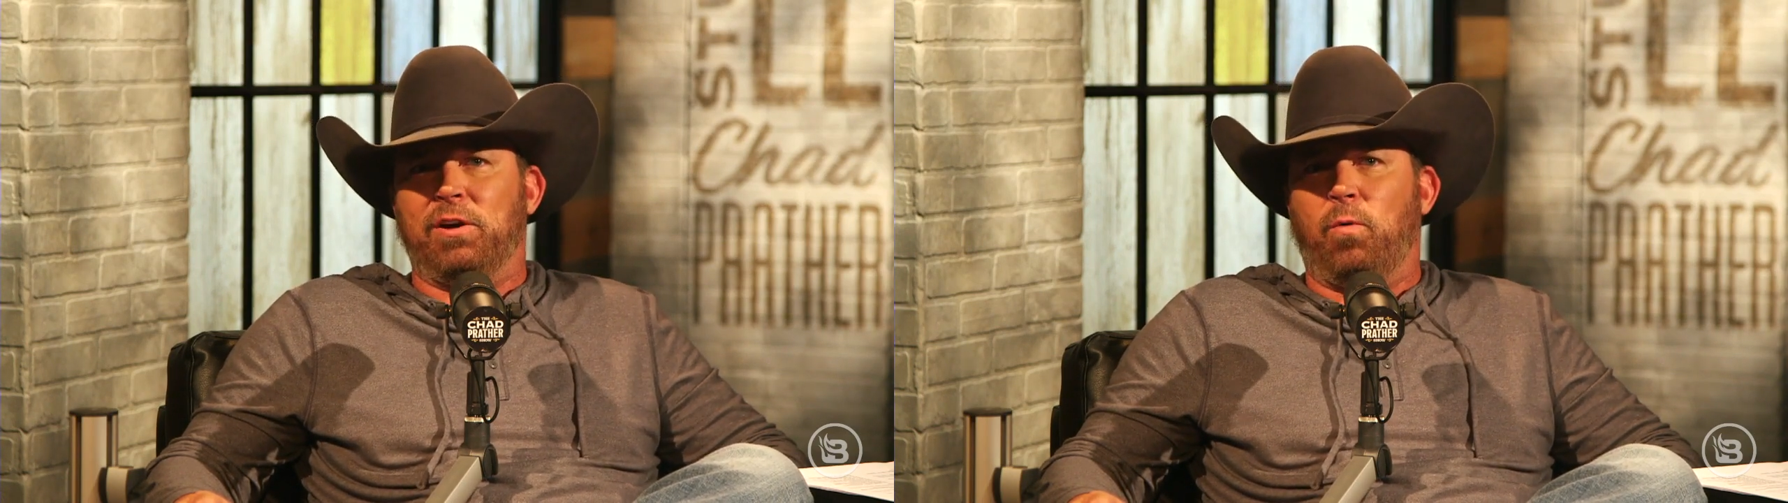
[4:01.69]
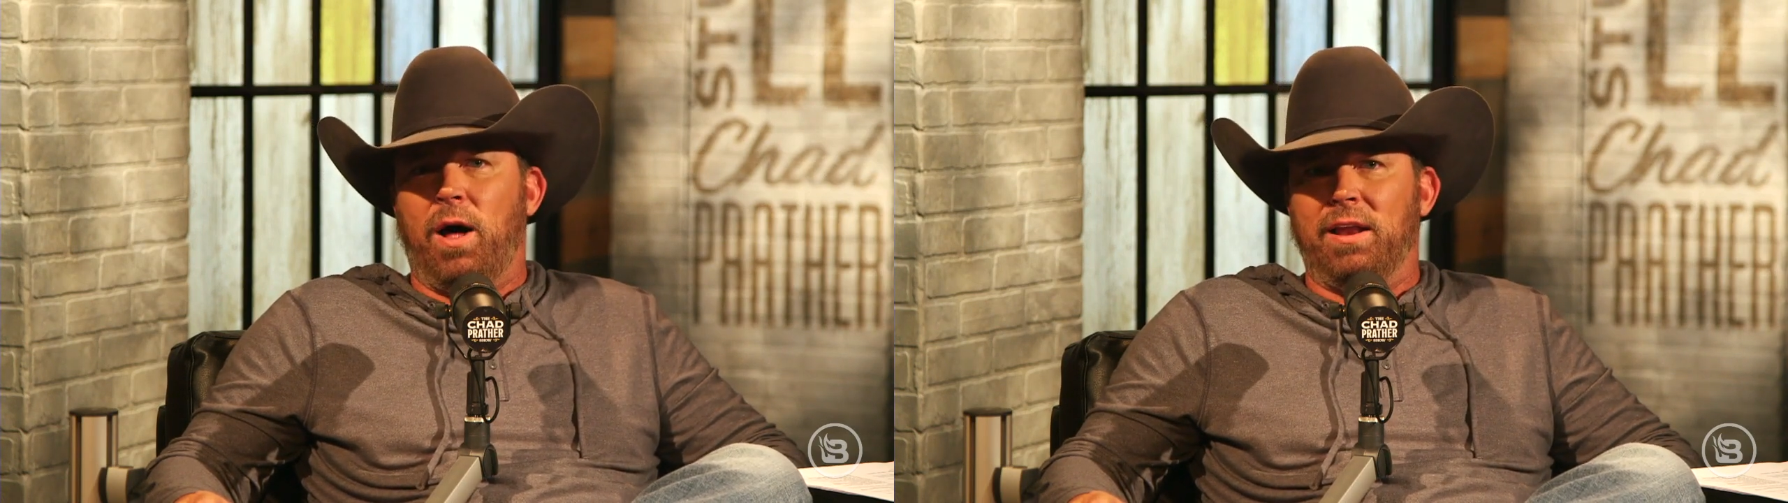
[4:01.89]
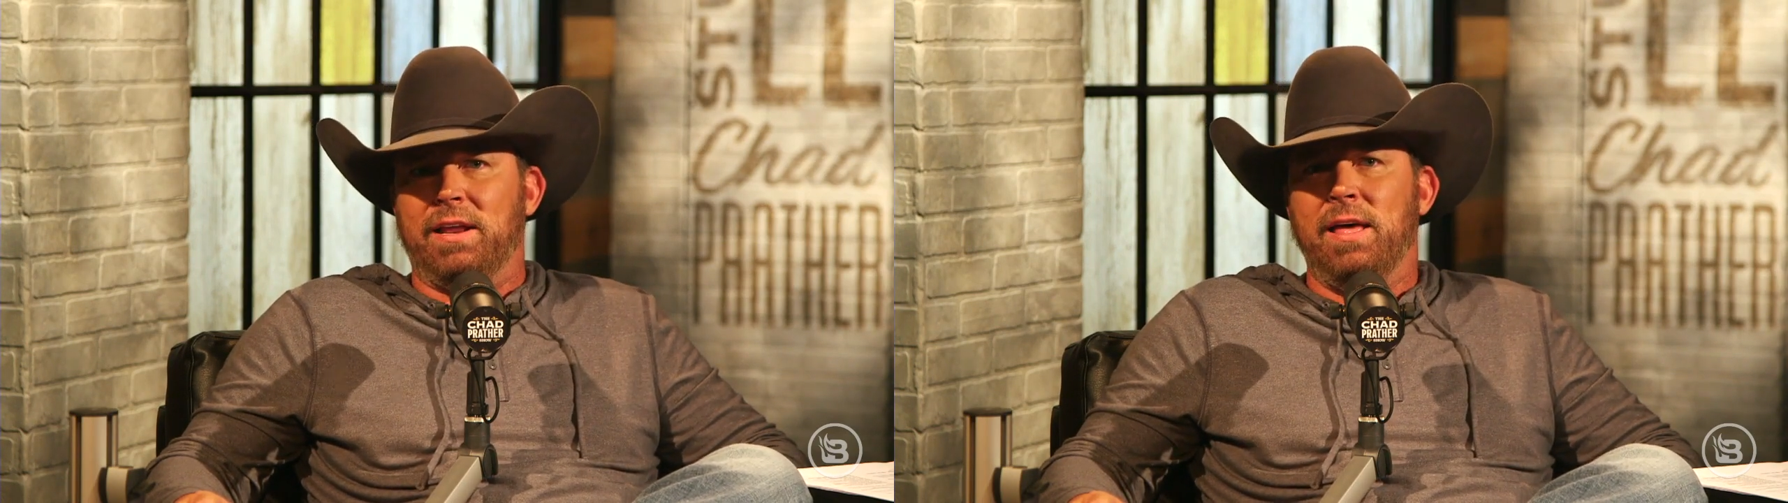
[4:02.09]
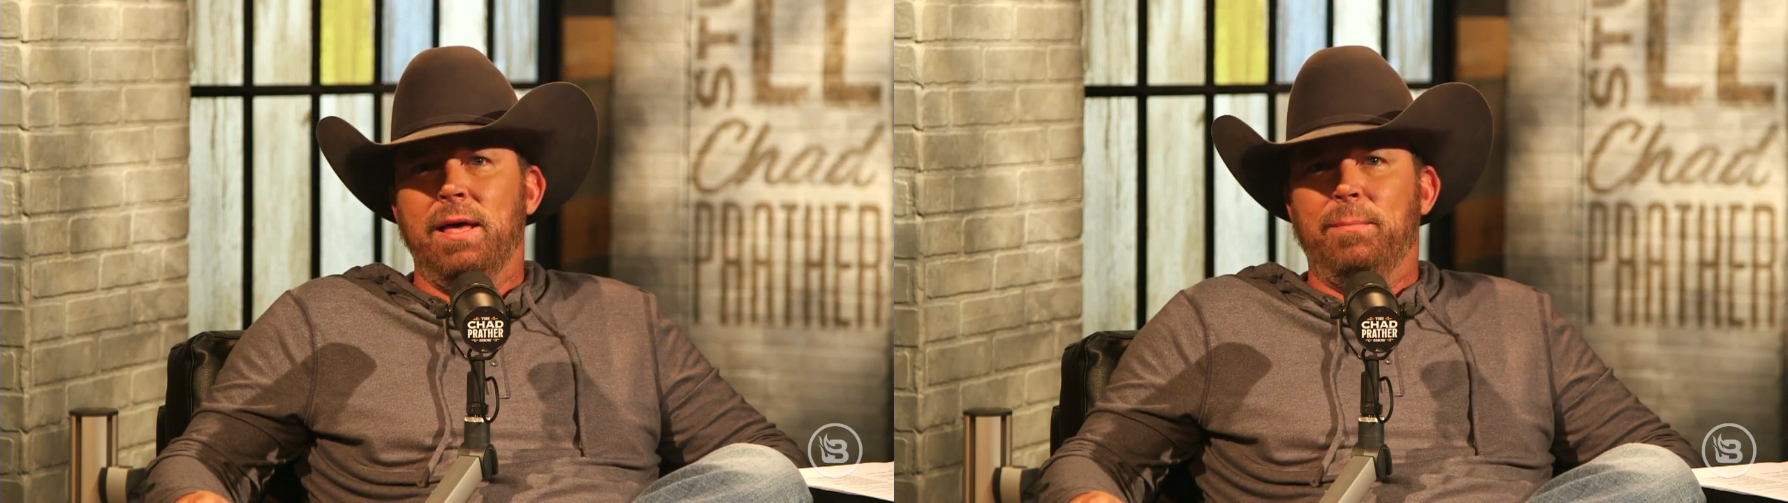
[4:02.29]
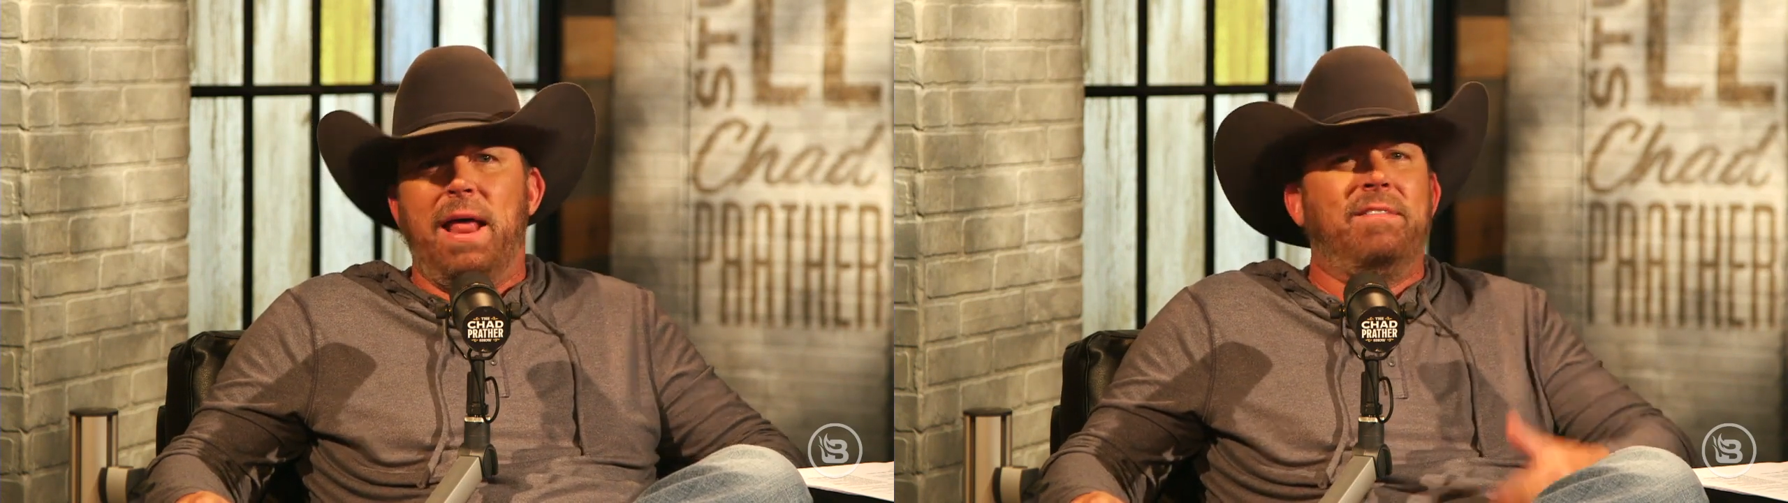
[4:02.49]
equality,
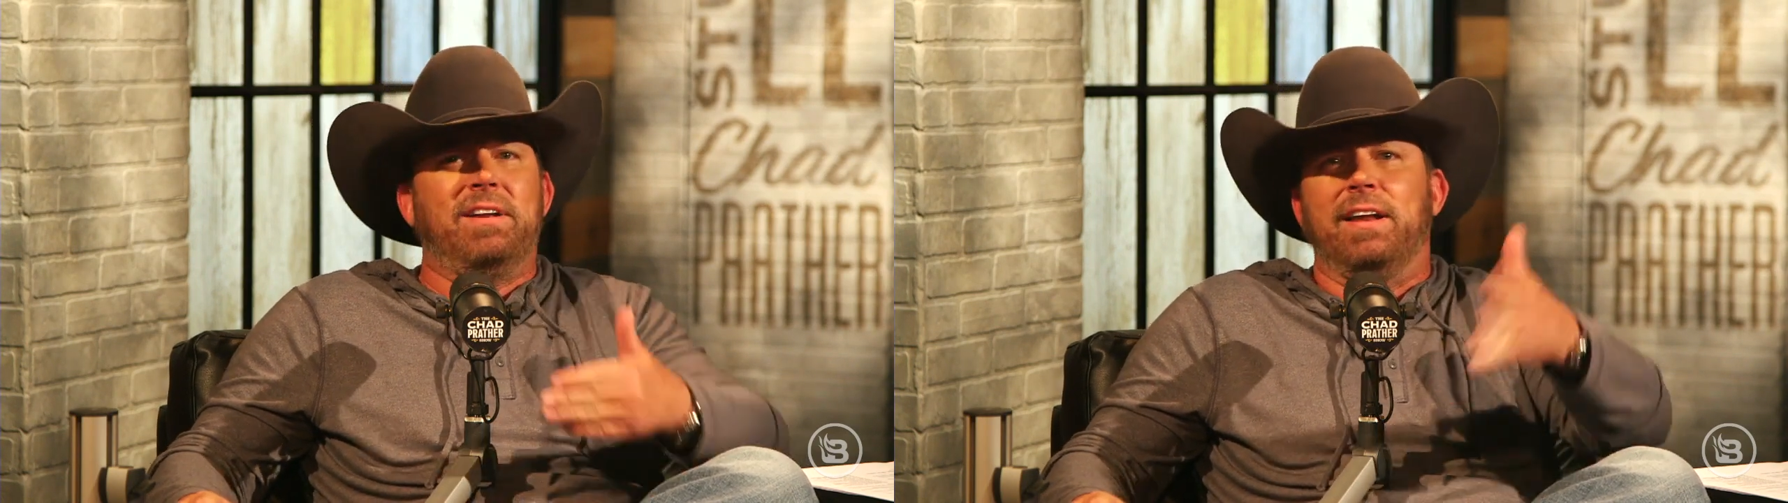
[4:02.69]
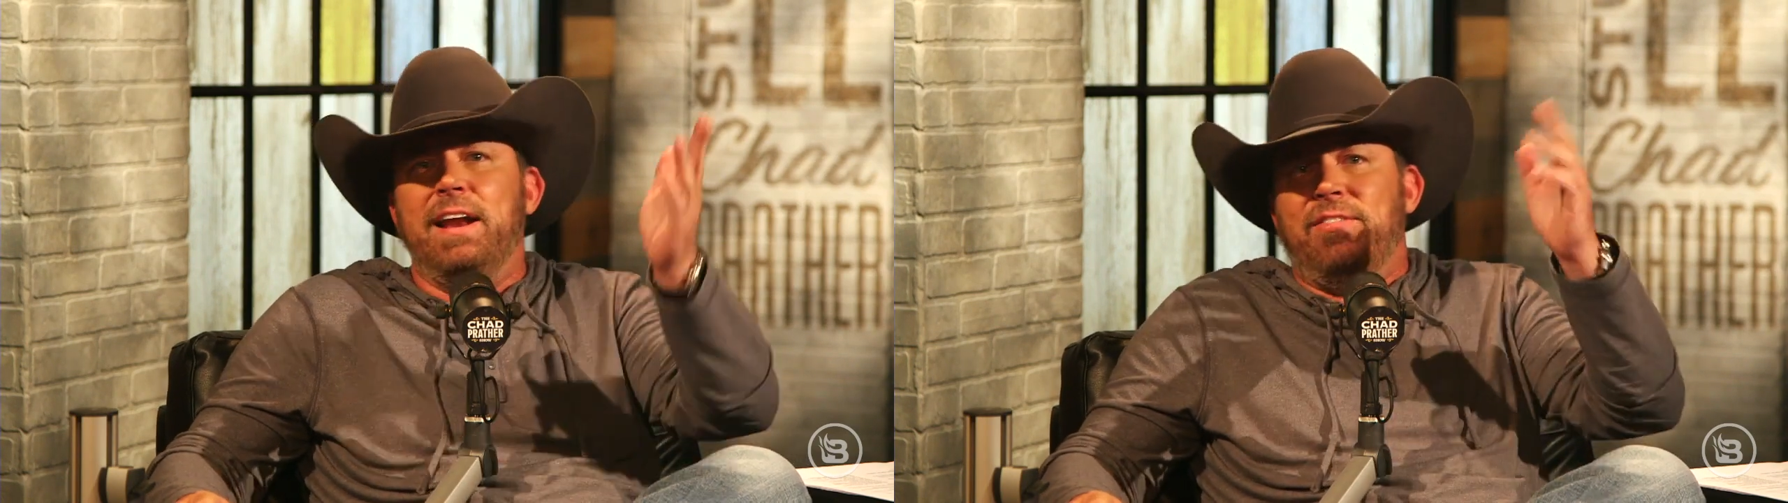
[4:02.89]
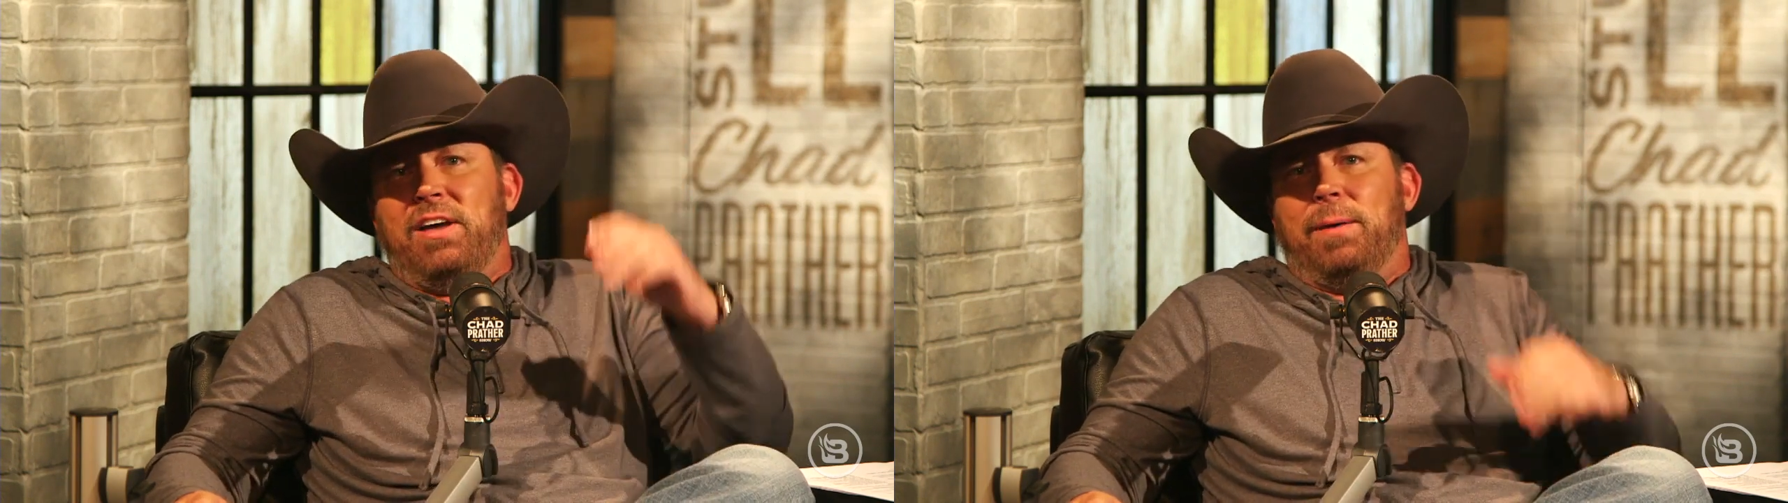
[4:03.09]
but haven't done anything